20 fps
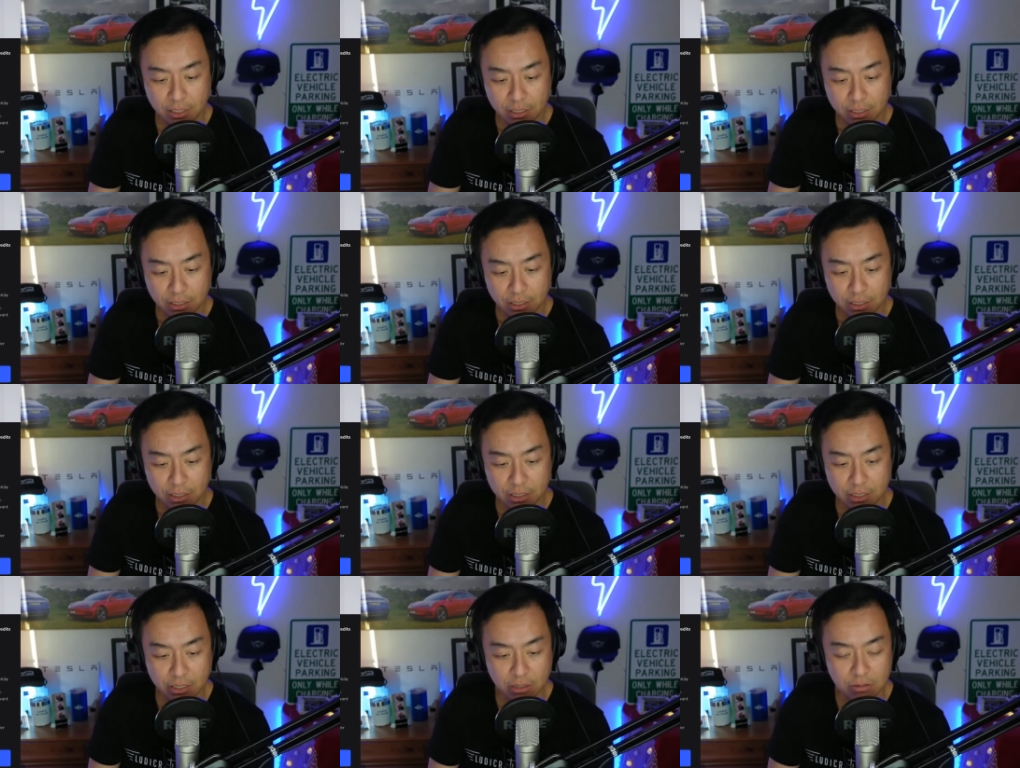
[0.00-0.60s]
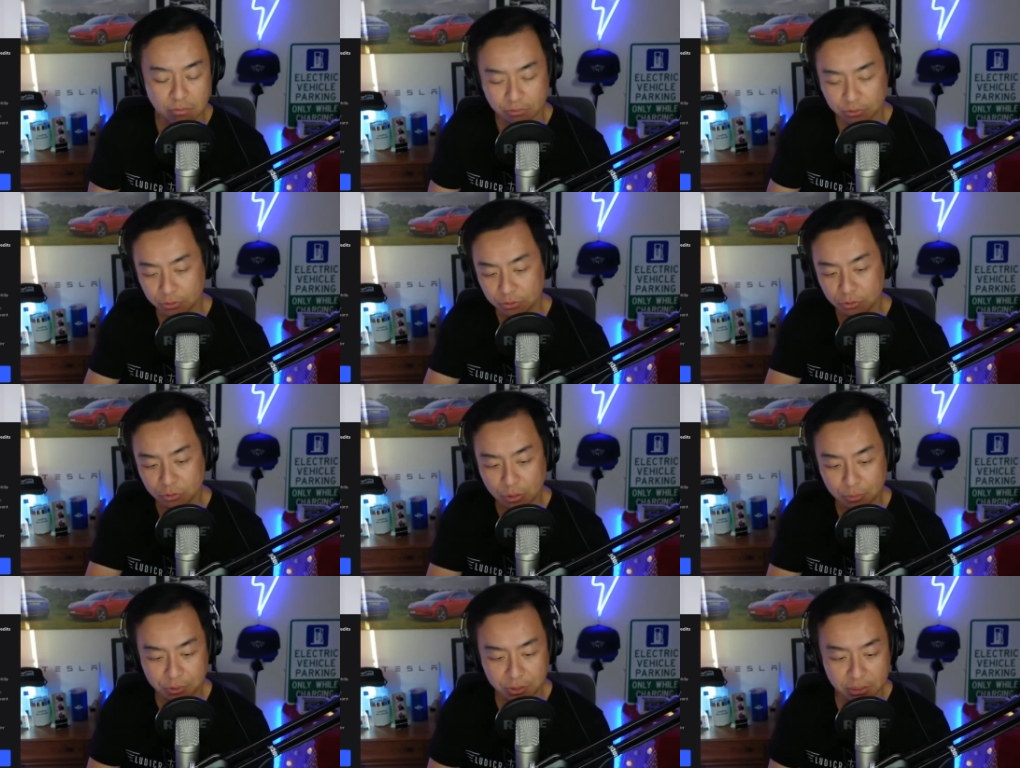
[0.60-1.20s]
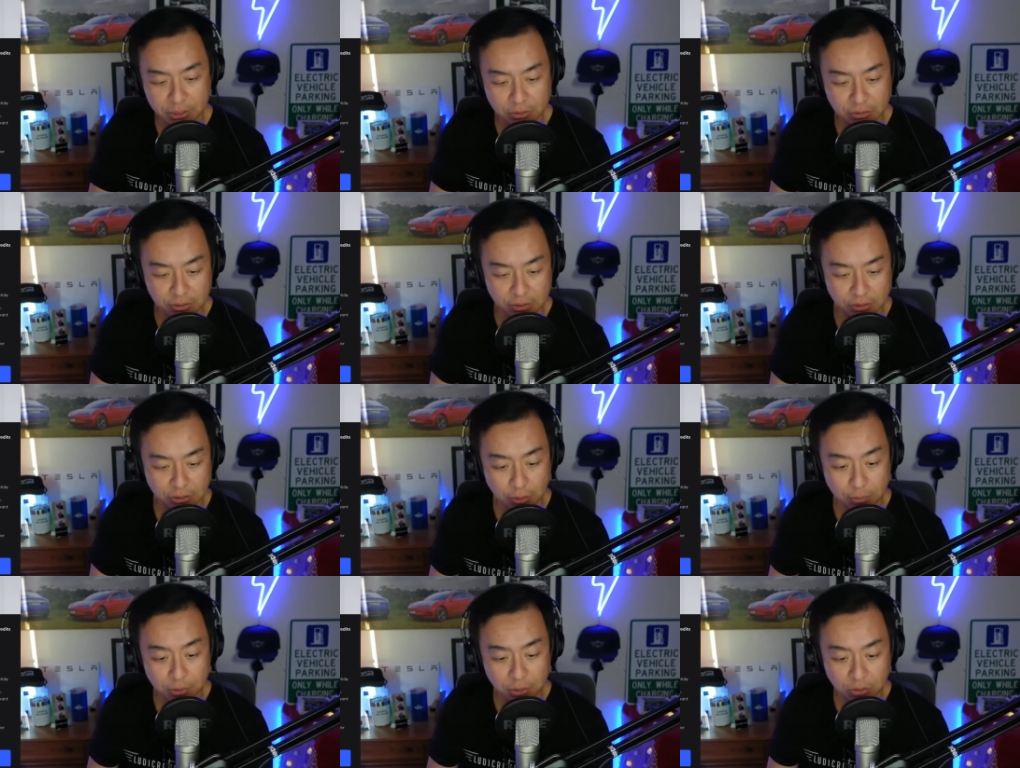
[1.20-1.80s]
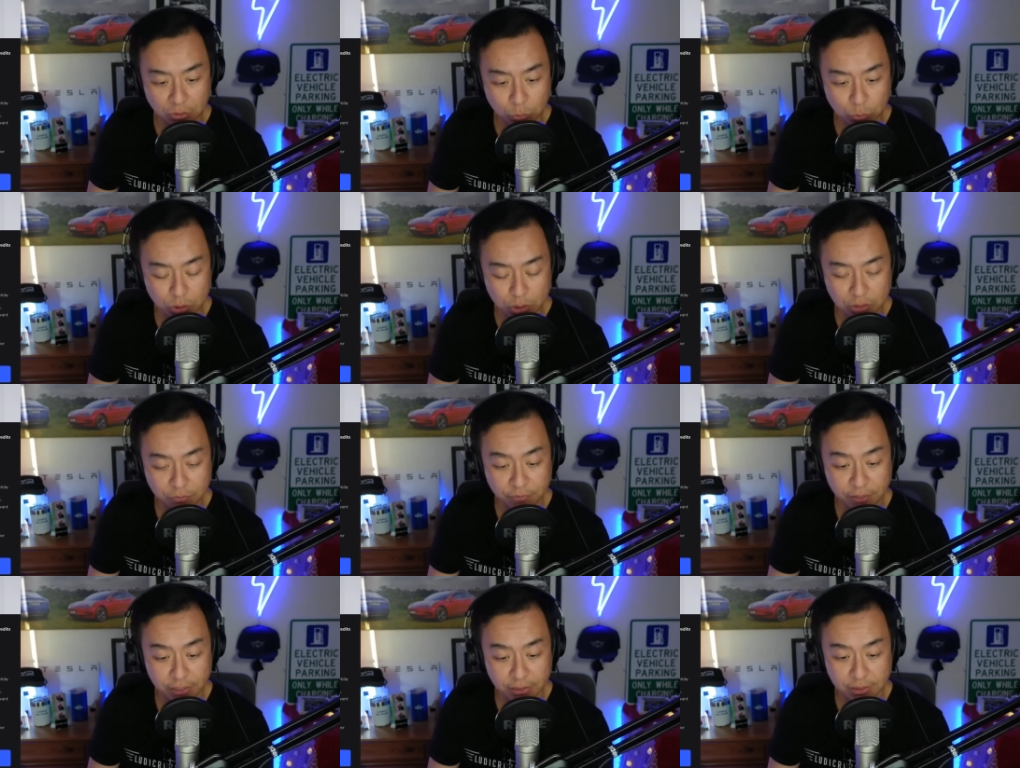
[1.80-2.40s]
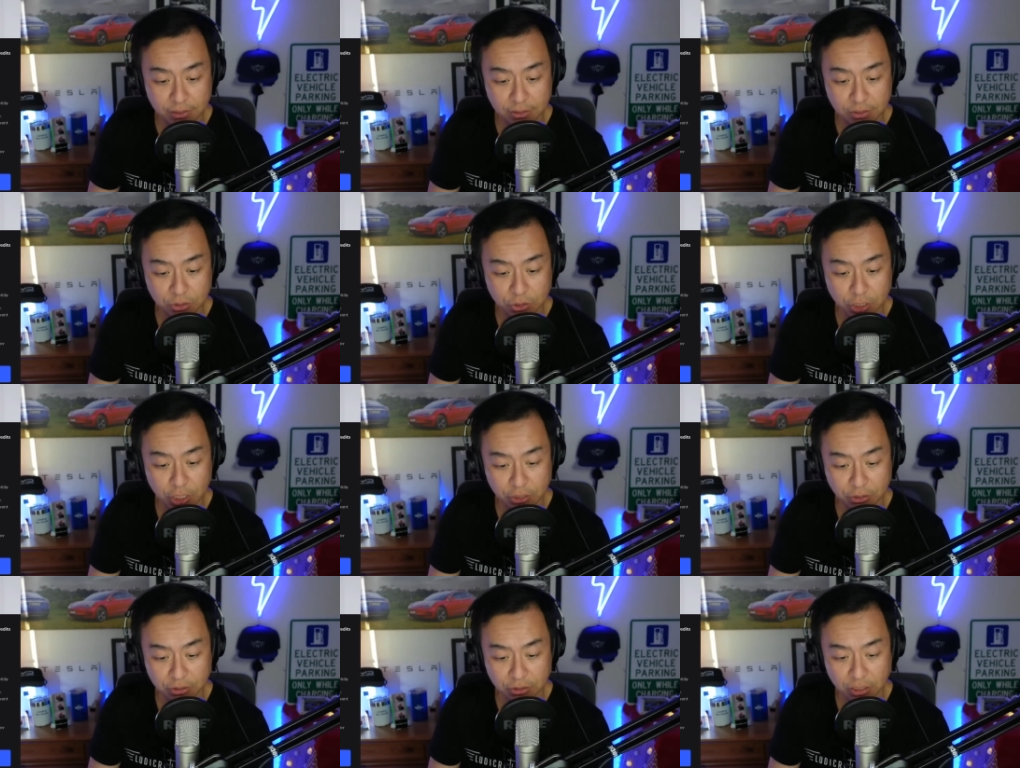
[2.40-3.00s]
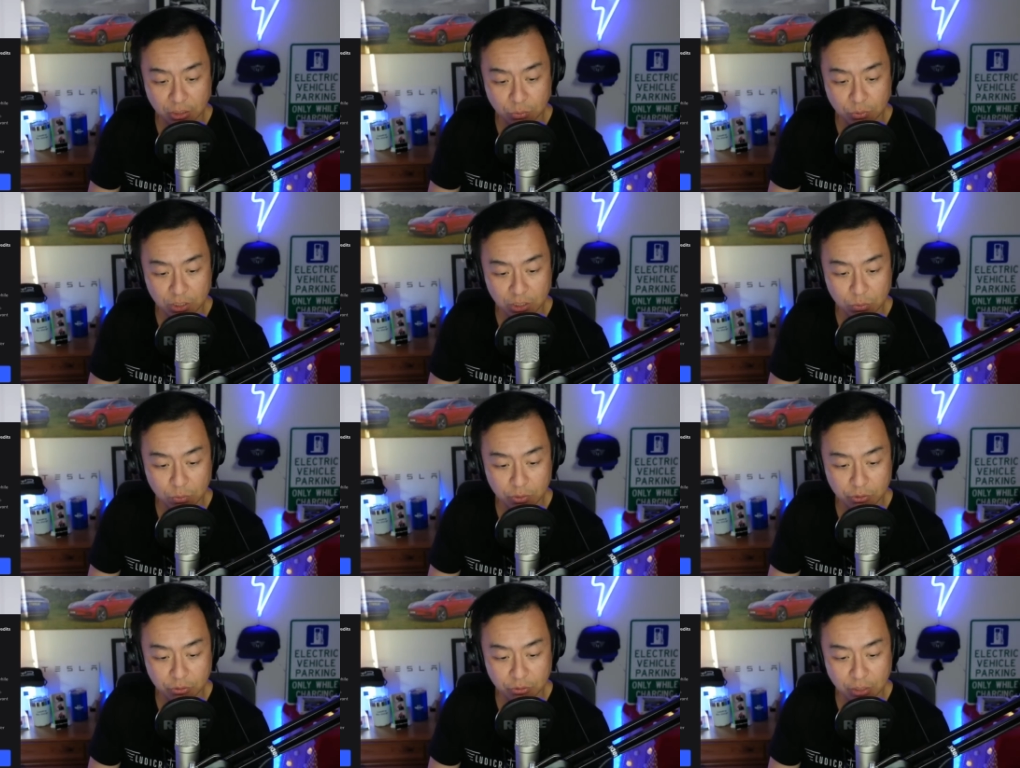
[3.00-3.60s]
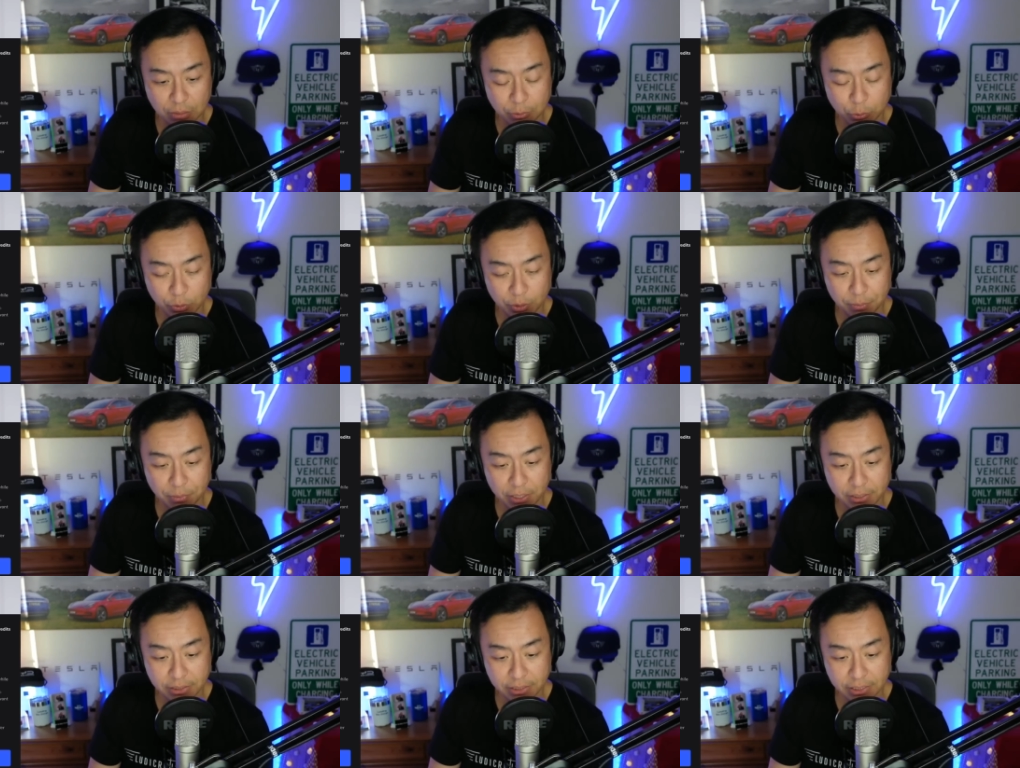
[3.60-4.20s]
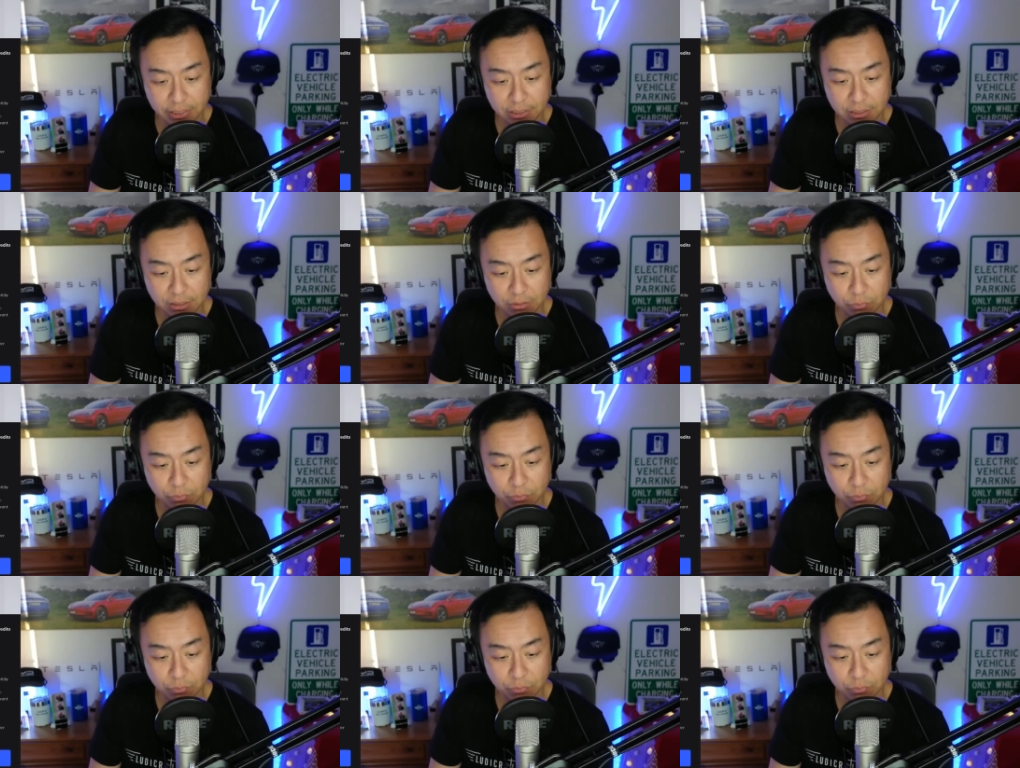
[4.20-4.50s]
Our description here is stop along the world's fastest charging network while you grab a quick bite to eat.